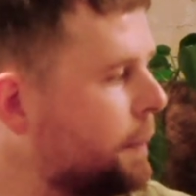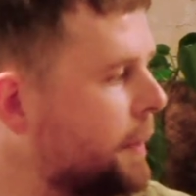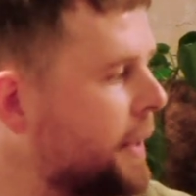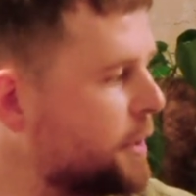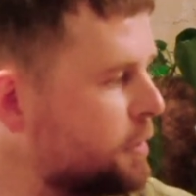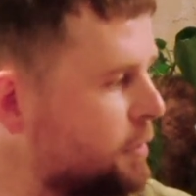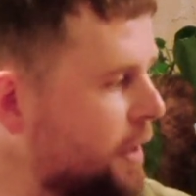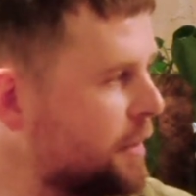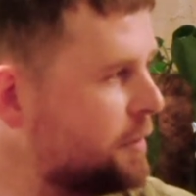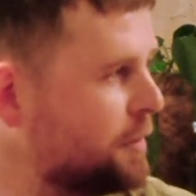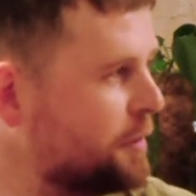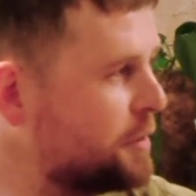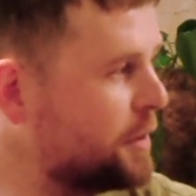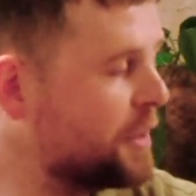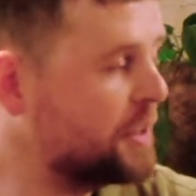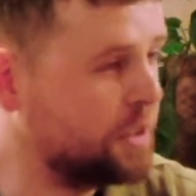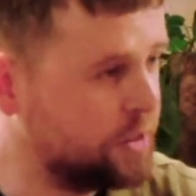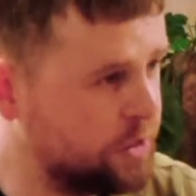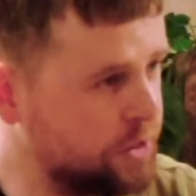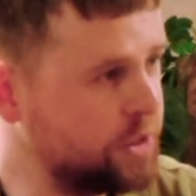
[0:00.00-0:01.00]
is relevant for
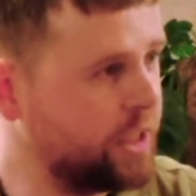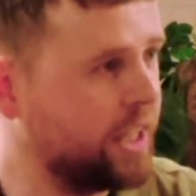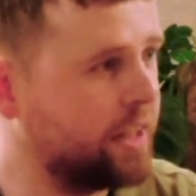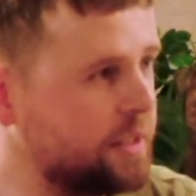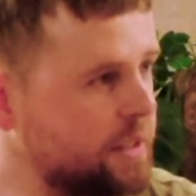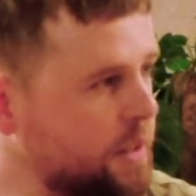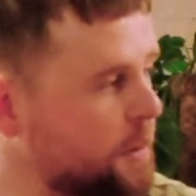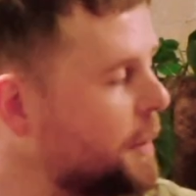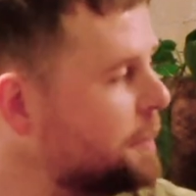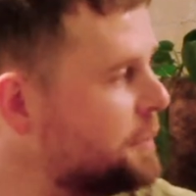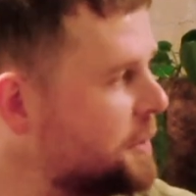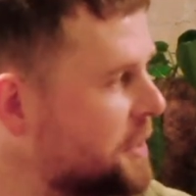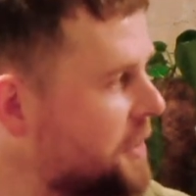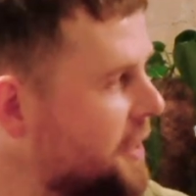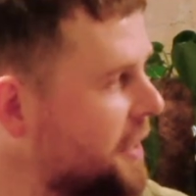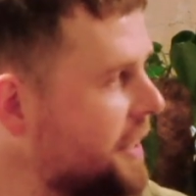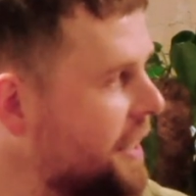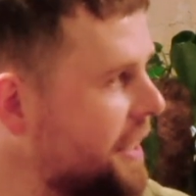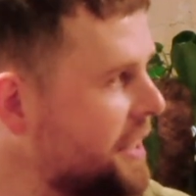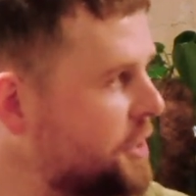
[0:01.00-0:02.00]
us as a charity web
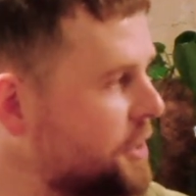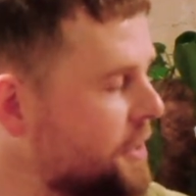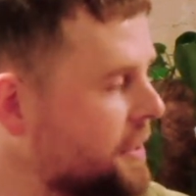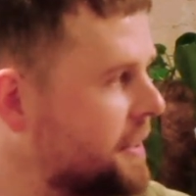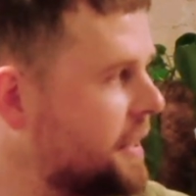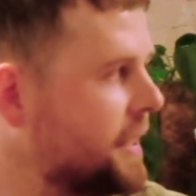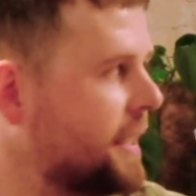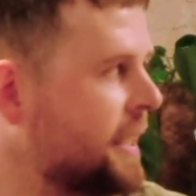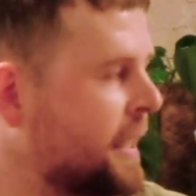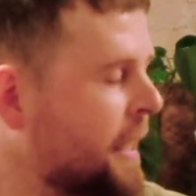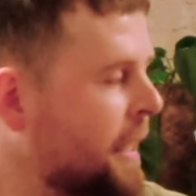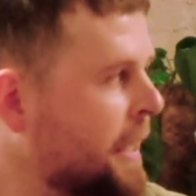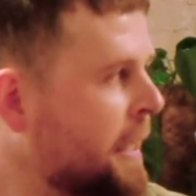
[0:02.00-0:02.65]
design agency.